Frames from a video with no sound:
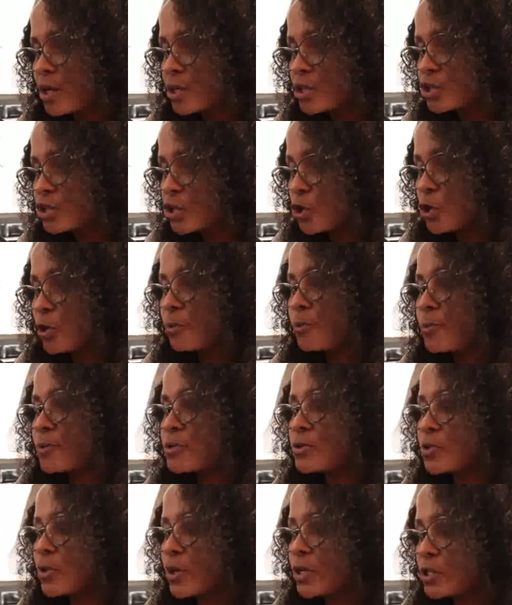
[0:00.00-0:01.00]
job
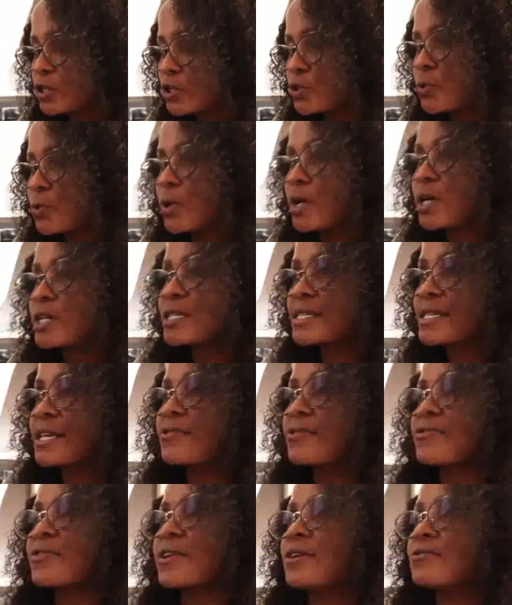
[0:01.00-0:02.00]
to ensure
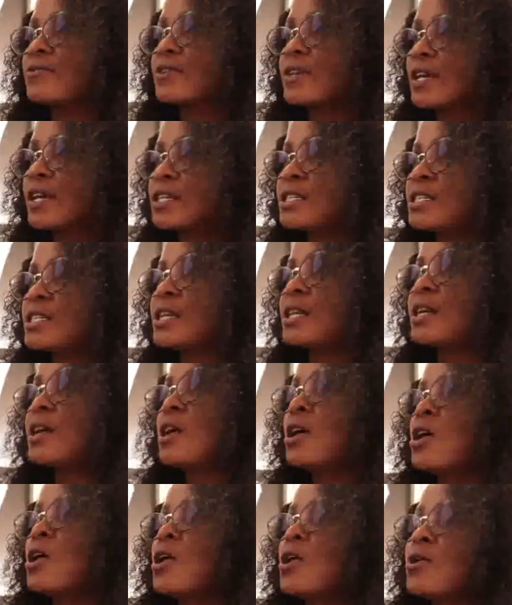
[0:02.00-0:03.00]
safe navigation
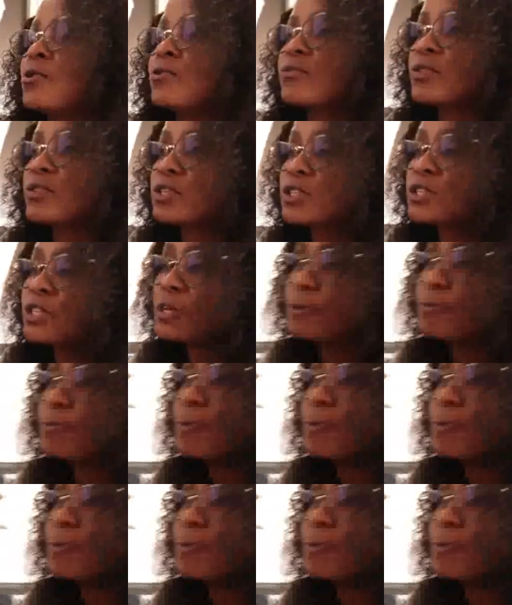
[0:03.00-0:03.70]
of the ship